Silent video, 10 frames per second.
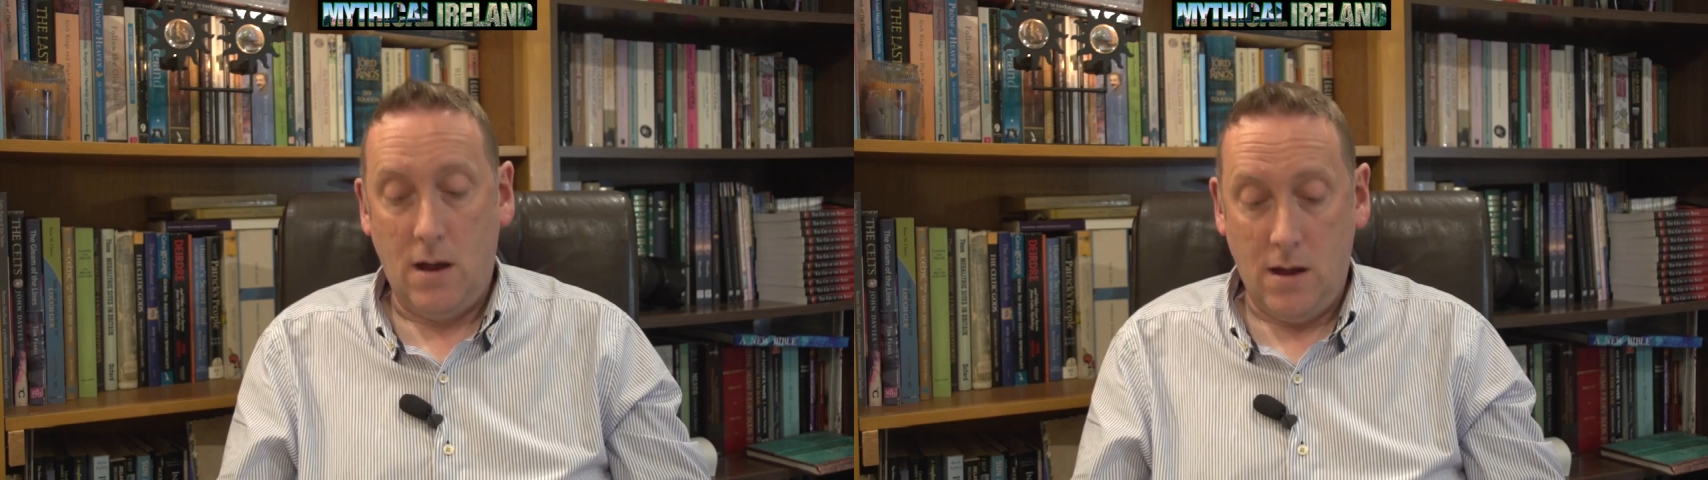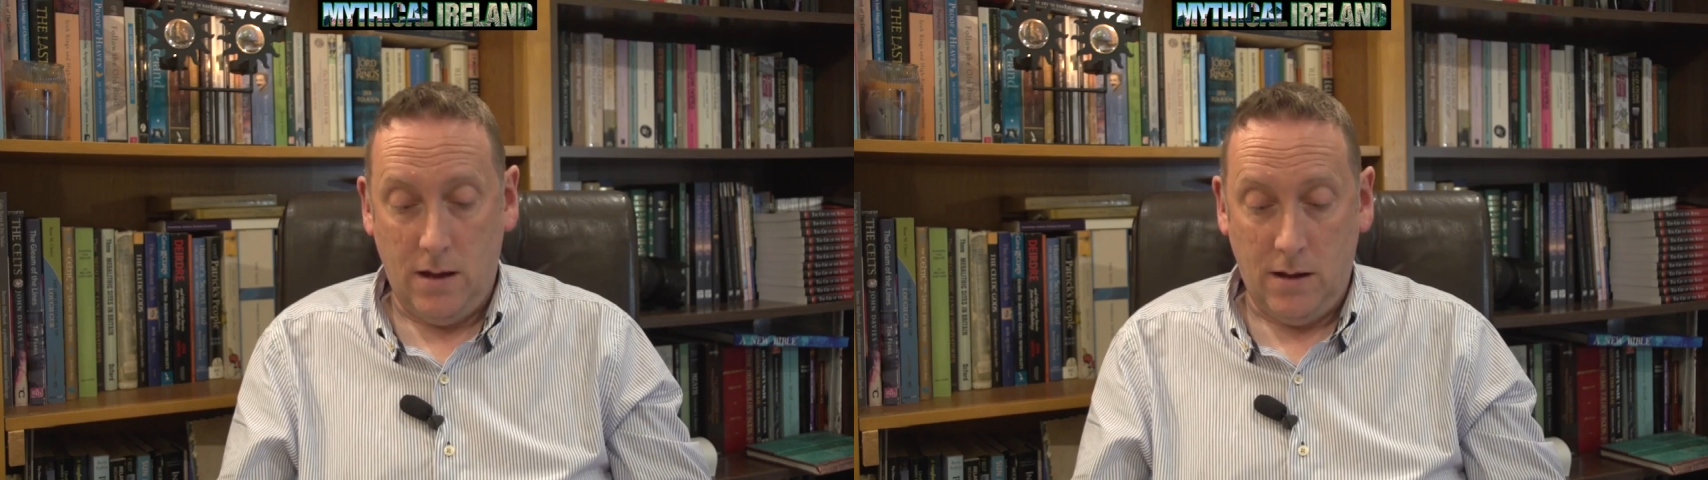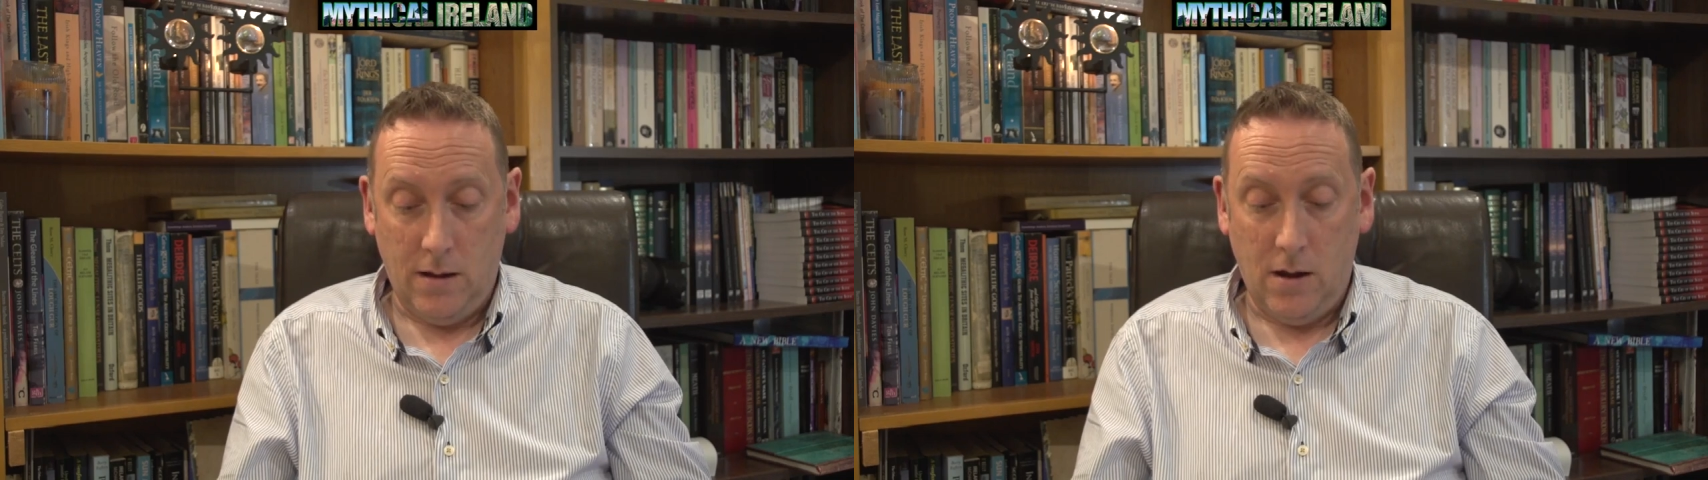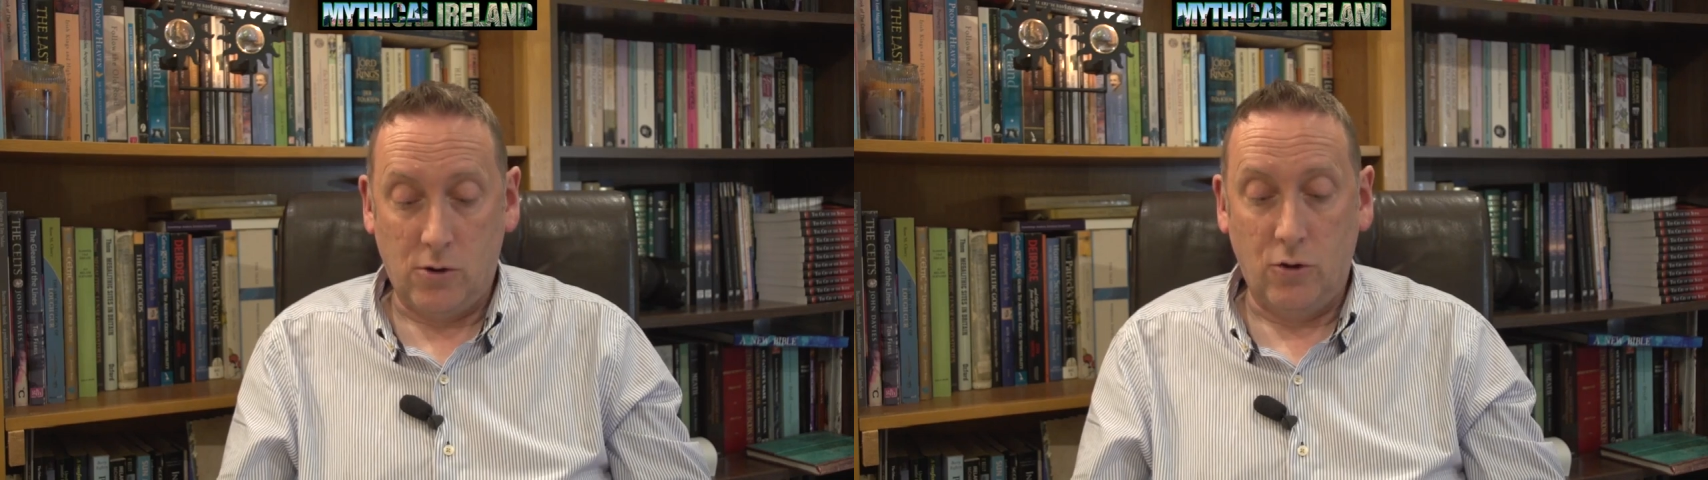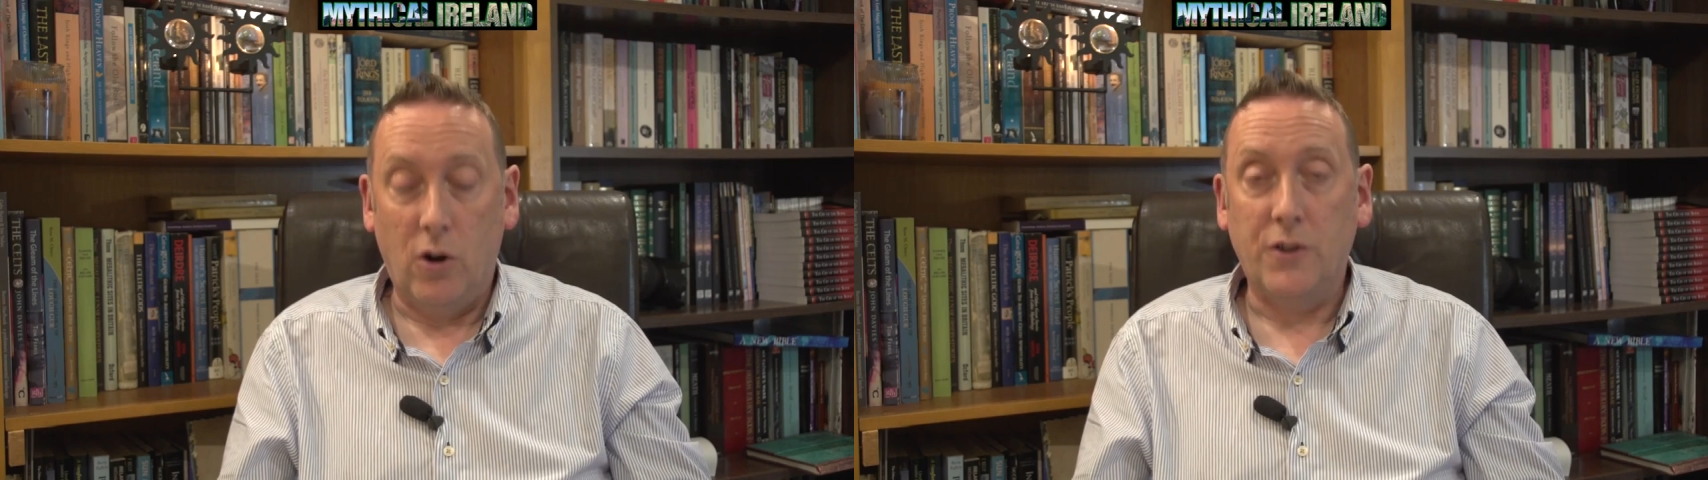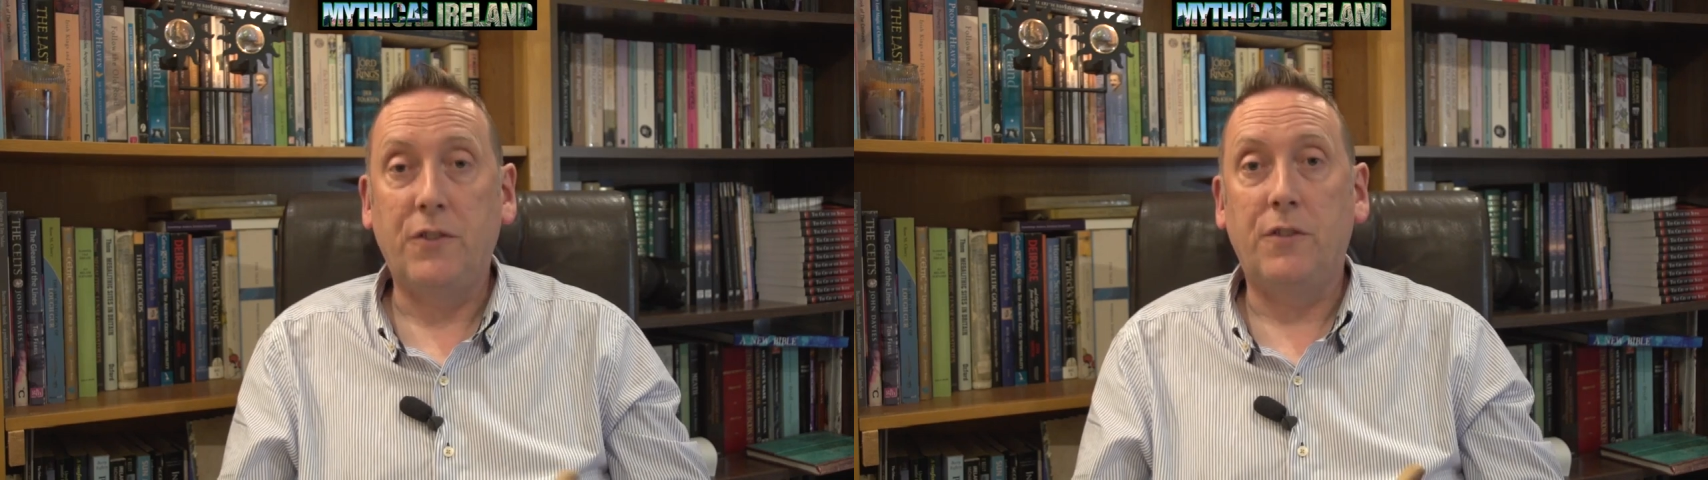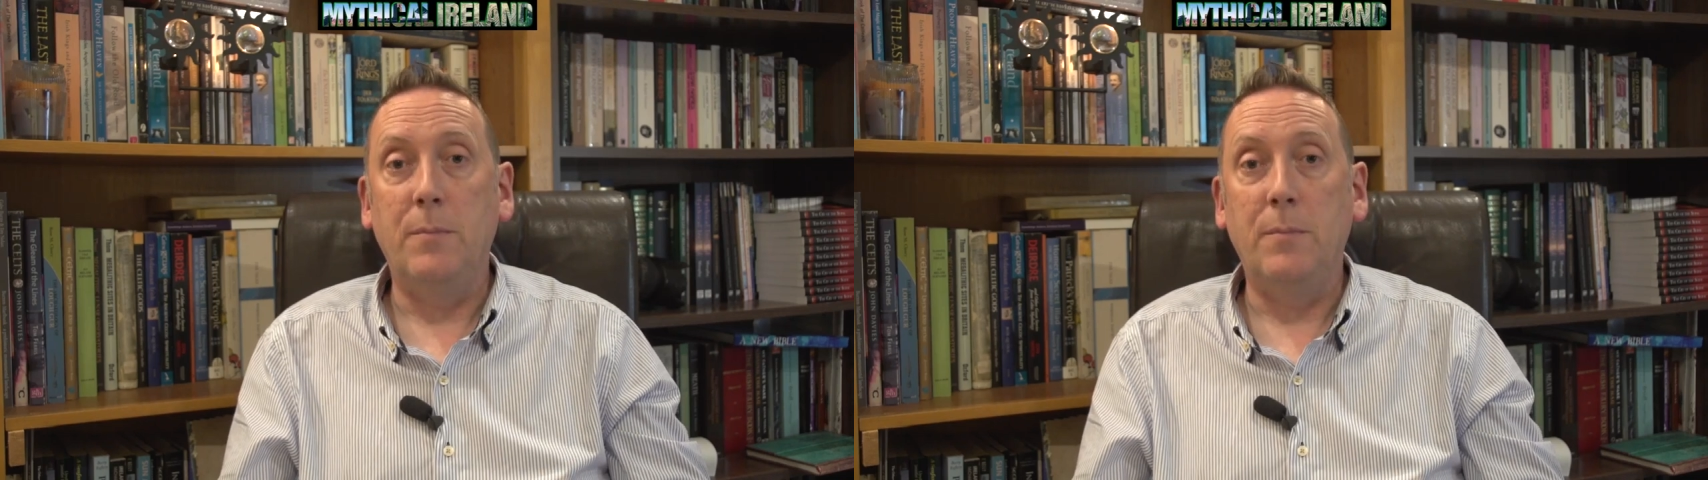across